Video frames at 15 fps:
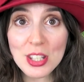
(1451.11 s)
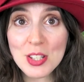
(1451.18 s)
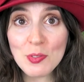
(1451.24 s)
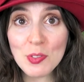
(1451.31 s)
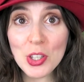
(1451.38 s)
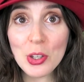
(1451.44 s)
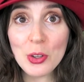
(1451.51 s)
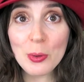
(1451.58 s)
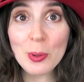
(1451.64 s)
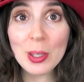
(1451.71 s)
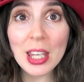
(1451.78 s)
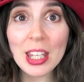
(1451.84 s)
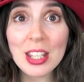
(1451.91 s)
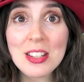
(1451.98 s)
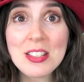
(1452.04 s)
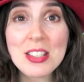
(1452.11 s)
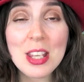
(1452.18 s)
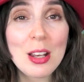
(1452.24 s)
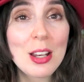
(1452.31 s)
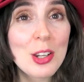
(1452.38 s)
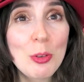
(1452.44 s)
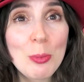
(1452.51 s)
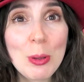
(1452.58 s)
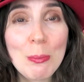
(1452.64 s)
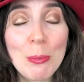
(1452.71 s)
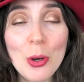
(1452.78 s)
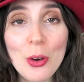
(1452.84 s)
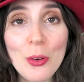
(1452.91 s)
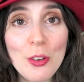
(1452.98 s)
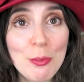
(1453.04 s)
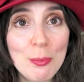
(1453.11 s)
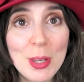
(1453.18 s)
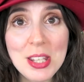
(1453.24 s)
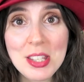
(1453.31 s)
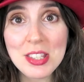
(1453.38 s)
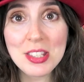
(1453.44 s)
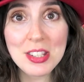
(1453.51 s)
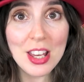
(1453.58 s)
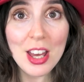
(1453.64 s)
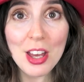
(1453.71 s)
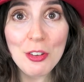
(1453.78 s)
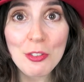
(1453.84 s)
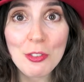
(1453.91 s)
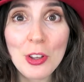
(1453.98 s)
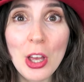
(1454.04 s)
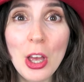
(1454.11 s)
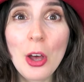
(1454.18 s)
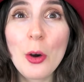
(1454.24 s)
this view and getting to see a little bit more of my stuff,